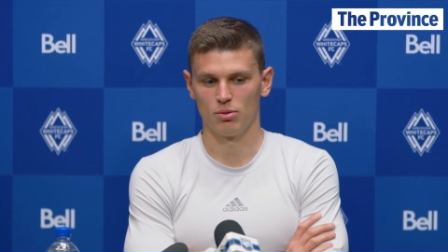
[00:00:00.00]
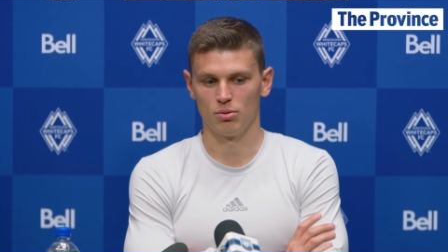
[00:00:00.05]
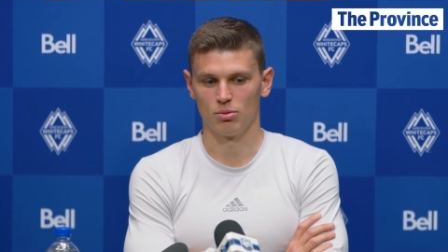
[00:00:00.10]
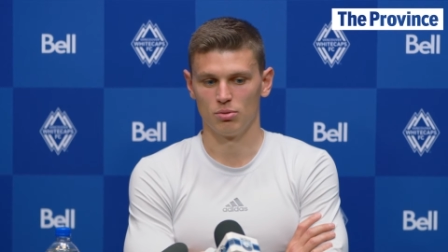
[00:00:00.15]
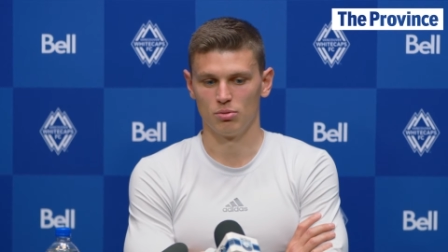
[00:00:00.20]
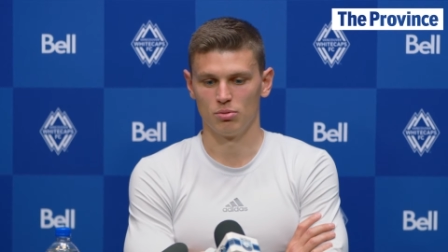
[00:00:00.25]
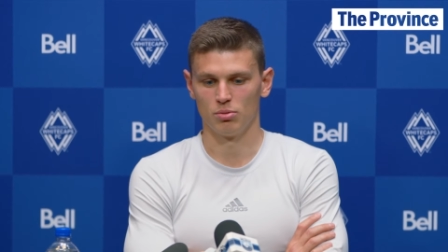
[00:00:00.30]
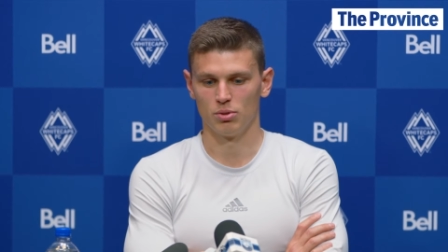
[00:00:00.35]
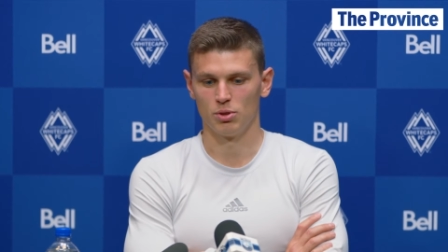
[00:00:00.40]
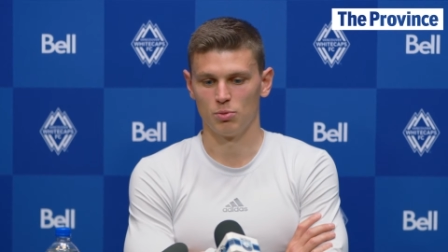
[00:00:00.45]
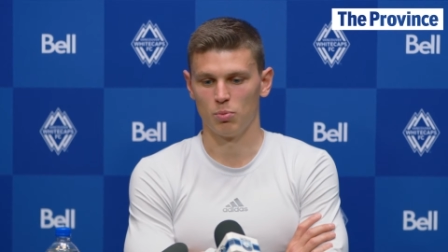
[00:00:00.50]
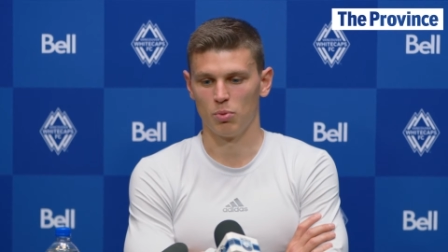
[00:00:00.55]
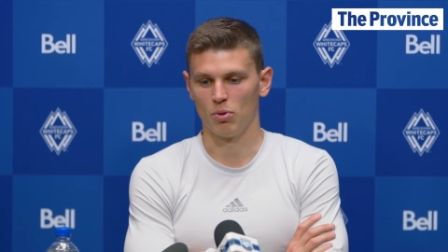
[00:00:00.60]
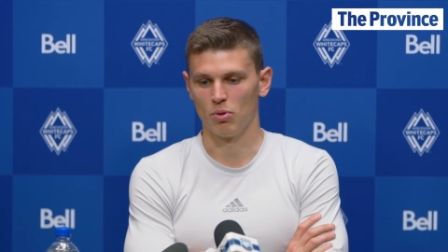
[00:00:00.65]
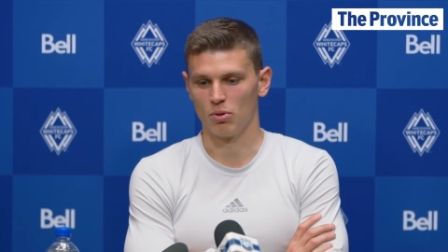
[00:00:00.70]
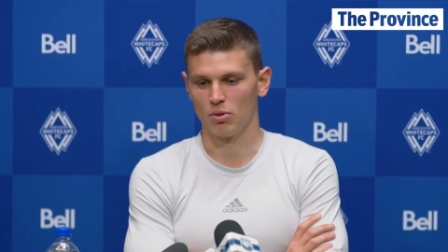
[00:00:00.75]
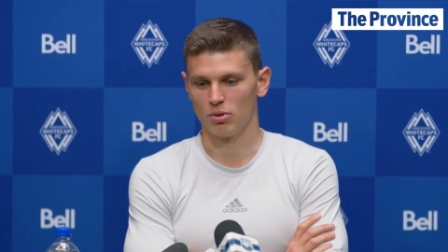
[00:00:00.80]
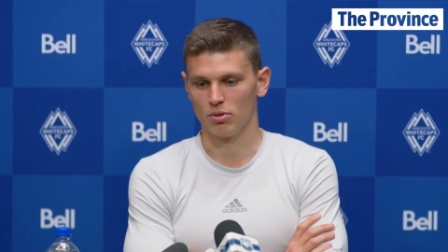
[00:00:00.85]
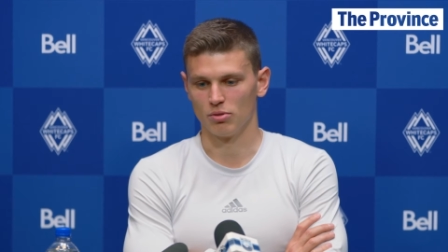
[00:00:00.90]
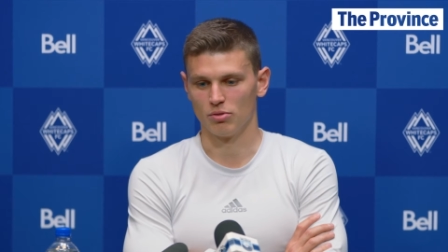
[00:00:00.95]
to we
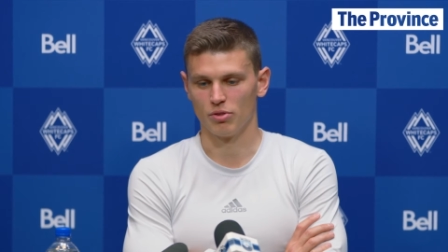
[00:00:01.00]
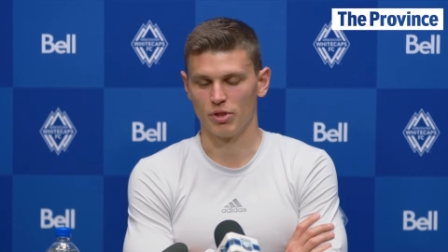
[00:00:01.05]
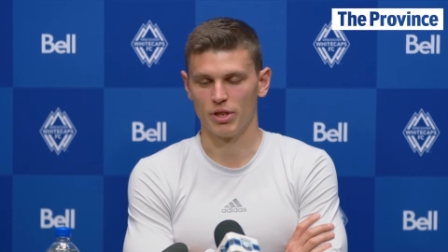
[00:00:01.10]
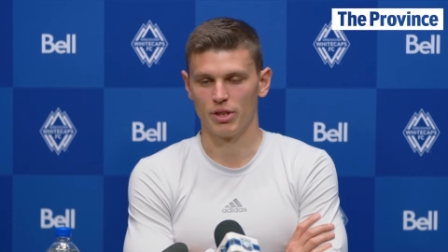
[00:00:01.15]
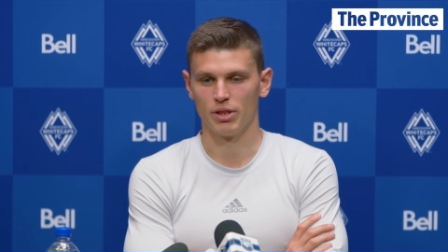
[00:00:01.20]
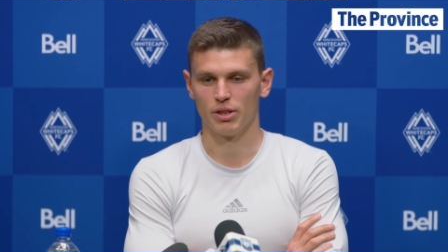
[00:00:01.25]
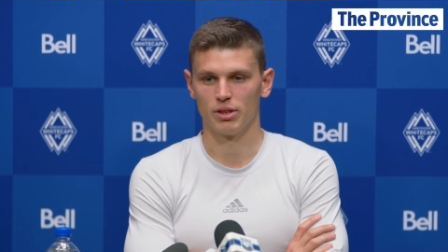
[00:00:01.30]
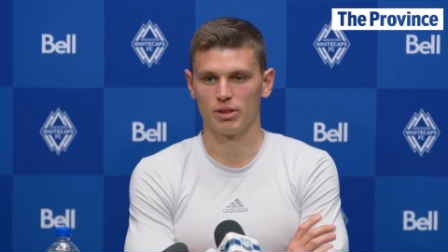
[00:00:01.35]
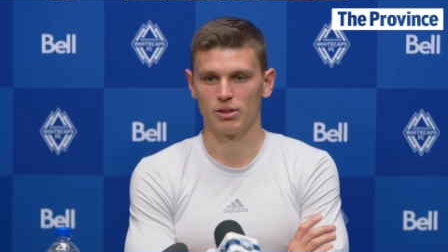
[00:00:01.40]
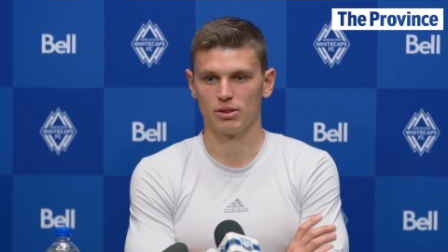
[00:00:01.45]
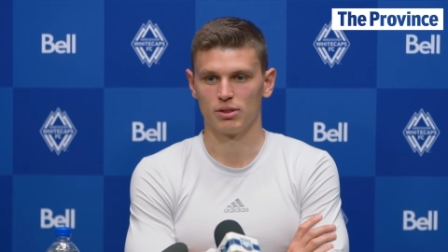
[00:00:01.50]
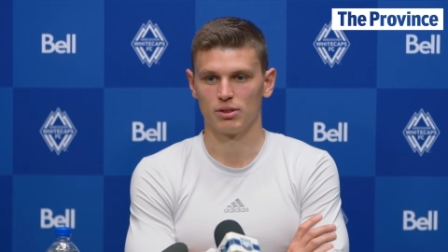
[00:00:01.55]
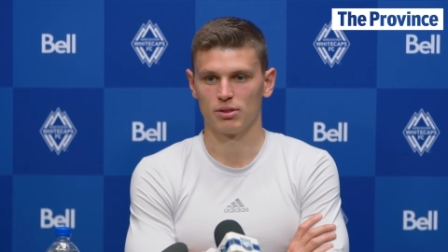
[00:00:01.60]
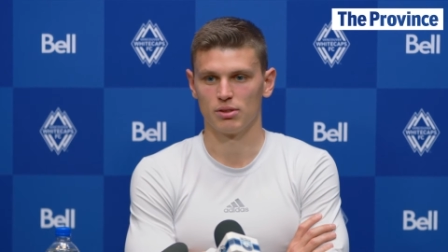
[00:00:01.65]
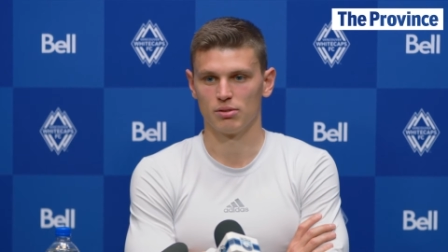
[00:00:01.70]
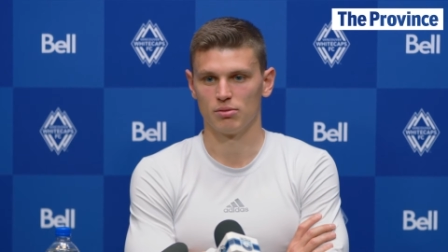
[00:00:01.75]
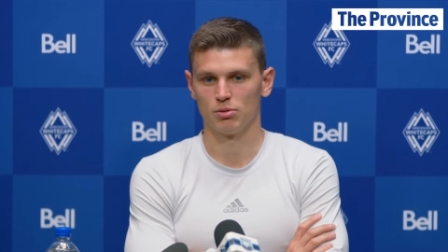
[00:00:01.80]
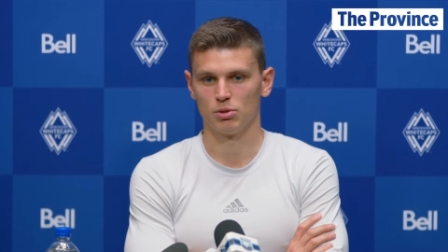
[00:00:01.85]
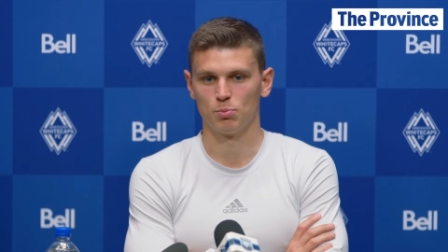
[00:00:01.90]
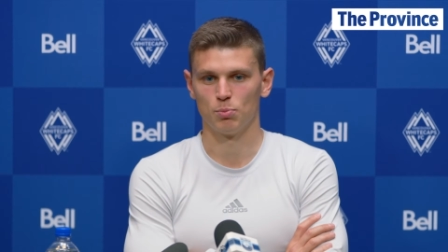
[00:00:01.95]
spoke on
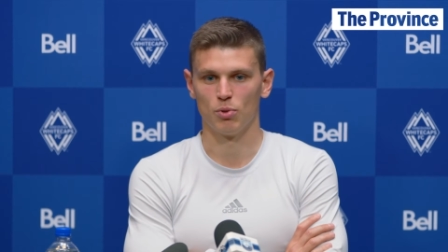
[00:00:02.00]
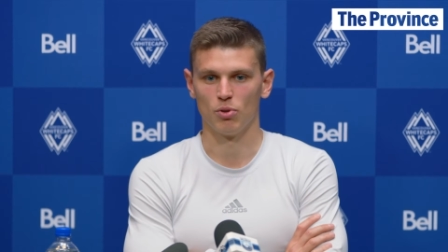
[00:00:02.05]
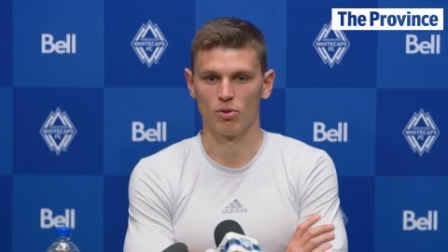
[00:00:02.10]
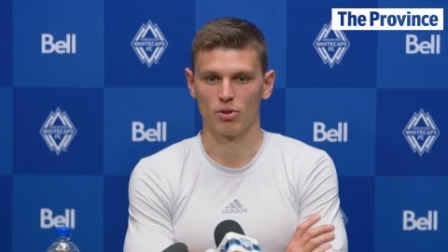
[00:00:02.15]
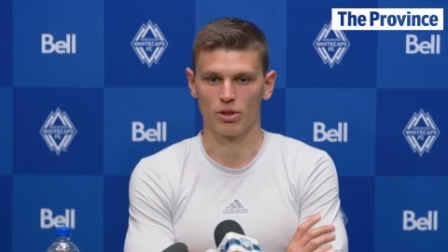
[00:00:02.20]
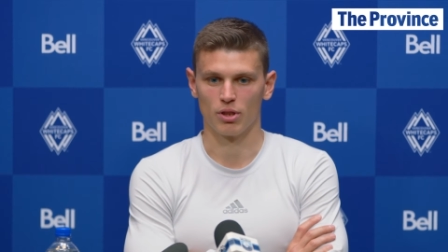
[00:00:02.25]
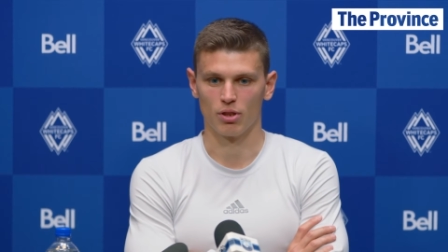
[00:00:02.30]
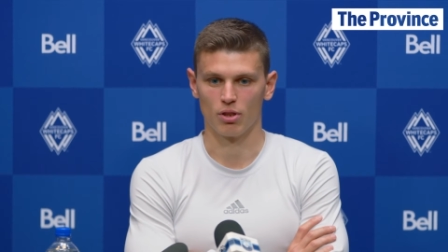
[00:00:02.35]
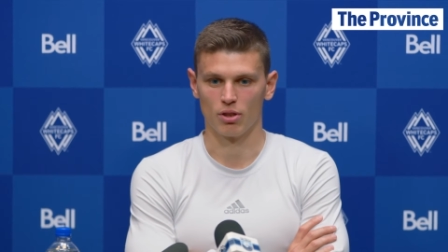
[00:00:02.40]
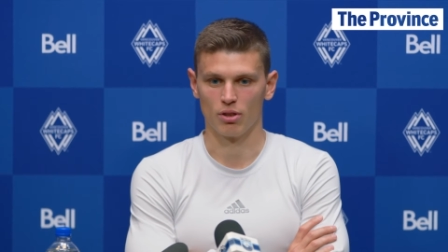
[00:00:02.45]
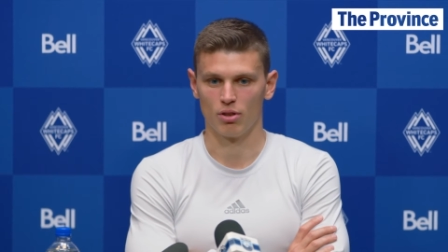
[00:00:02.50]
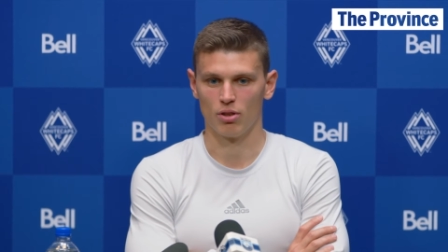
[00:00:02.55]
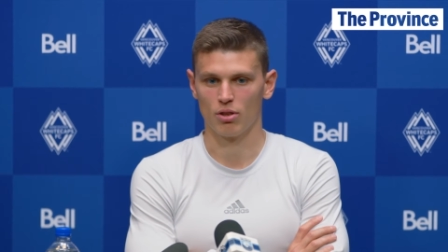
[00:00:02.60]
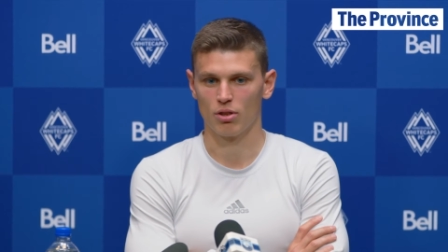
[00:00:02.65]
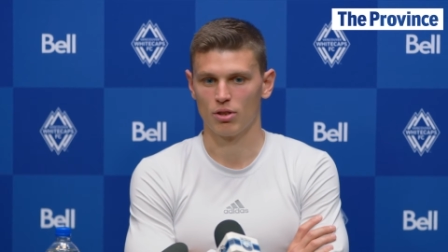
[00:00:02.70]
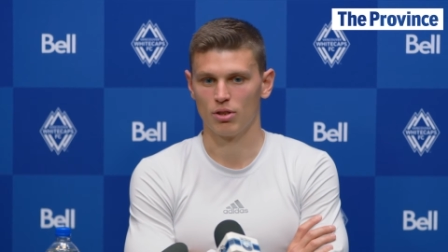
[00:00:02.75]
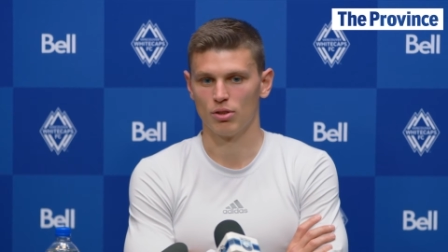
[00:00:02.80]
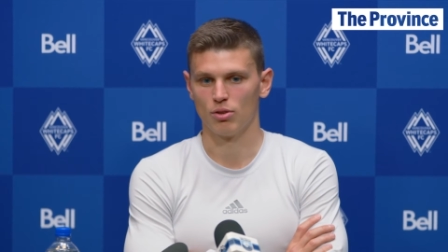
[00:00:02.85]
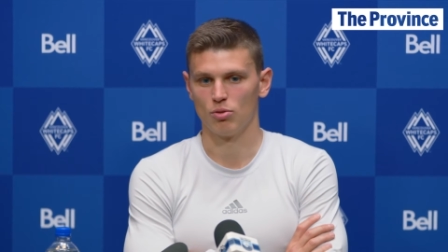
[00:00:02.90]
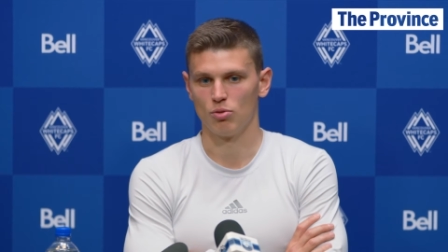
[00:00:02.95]
trainings we spoke in the
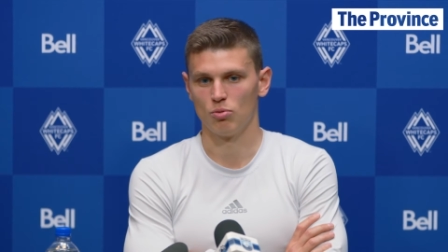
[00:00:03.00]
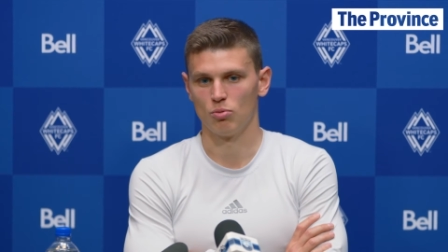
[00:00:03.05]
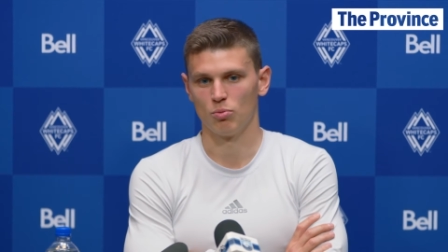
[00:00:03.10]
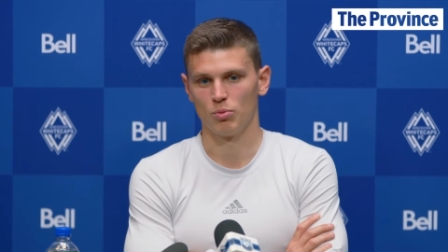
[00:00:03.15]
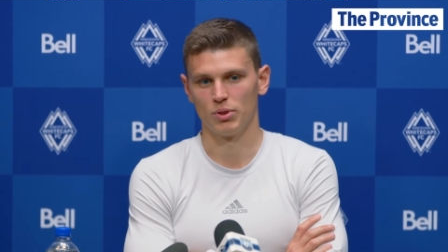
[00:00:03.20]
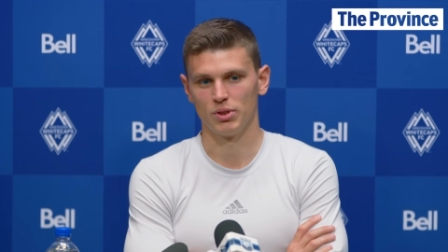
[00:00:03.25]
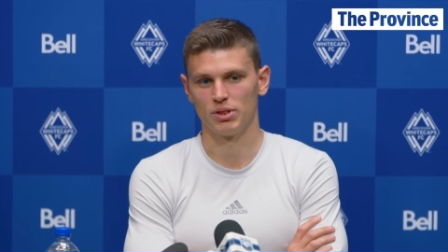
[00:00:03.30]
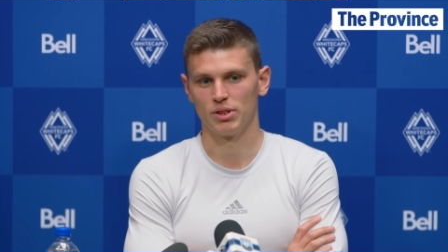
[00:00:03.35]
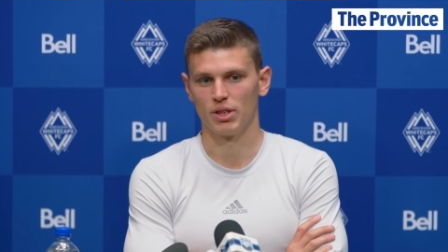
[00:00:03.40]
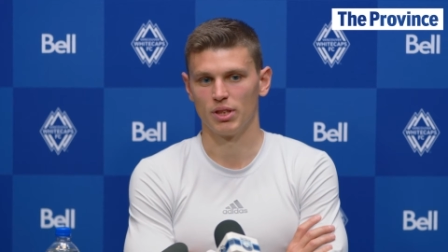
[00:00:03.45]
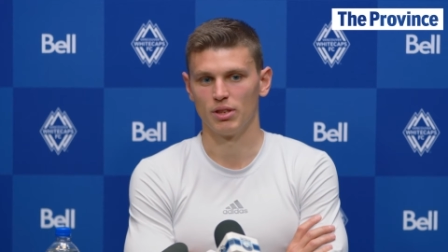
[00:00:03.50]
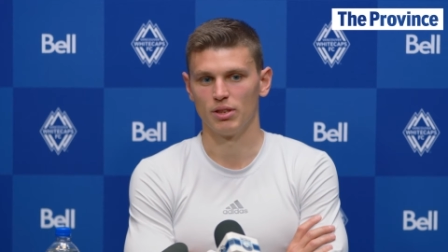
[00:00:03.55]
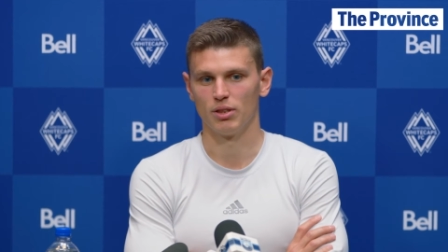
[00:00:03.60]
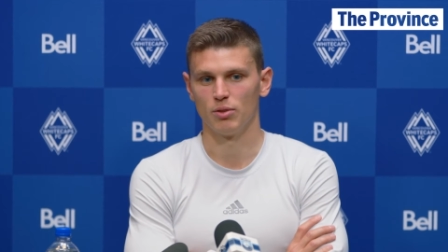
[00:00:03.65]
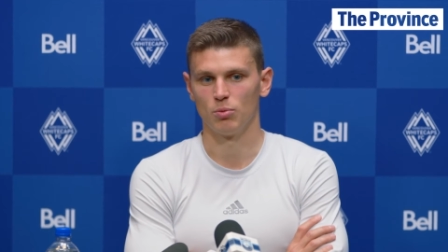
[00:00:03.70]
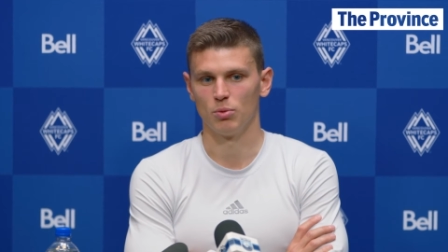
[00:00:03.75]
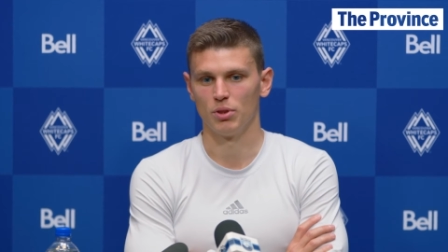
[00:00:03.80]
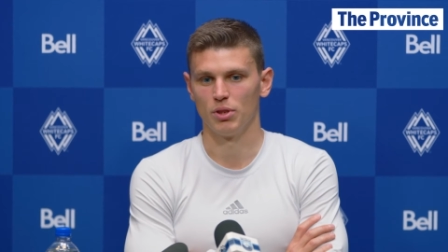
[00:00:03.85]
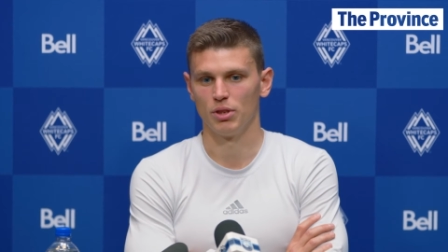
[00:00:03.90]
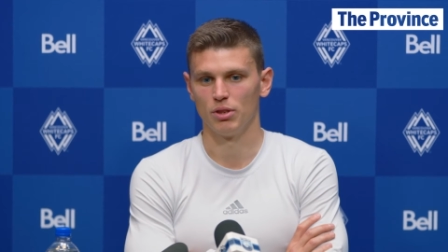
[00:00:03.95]
locker room we said
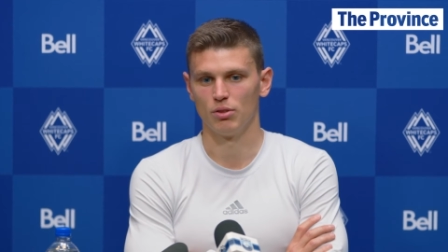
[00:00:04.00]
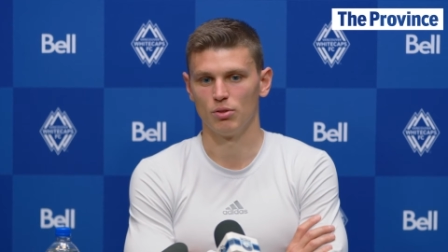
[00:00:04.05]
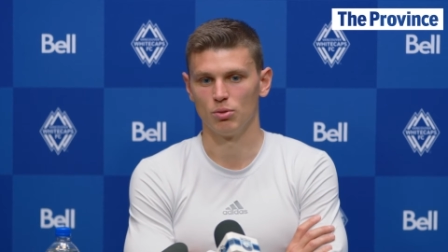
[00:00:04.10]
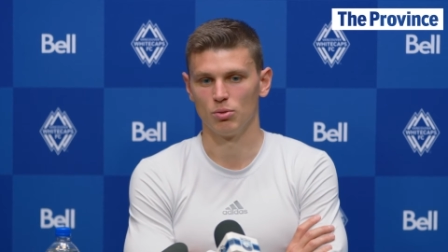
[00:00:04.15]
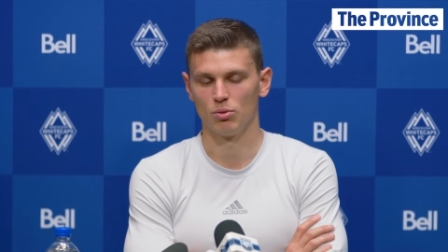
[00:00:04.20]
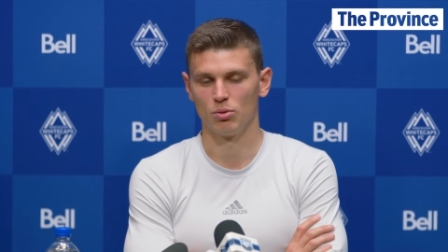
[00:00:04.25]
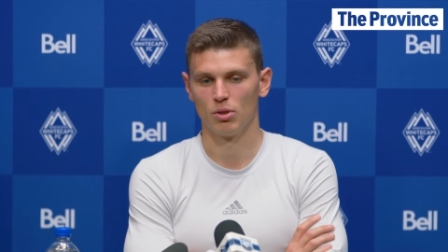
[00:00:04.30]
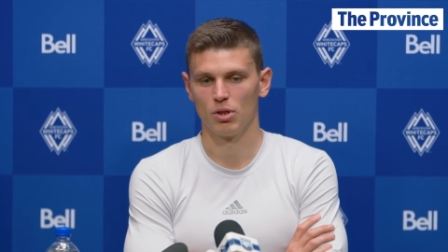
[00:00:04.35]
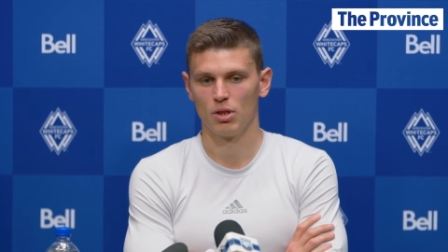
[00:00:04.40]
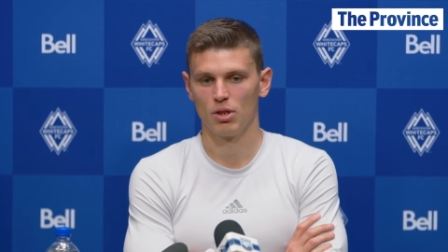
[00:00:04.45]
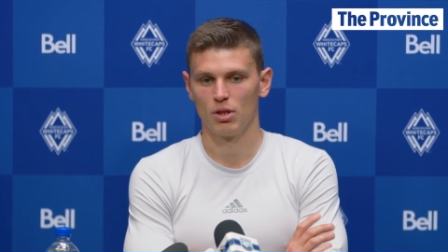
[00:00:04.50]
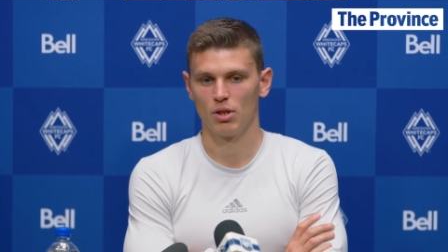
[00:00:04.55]
that we need to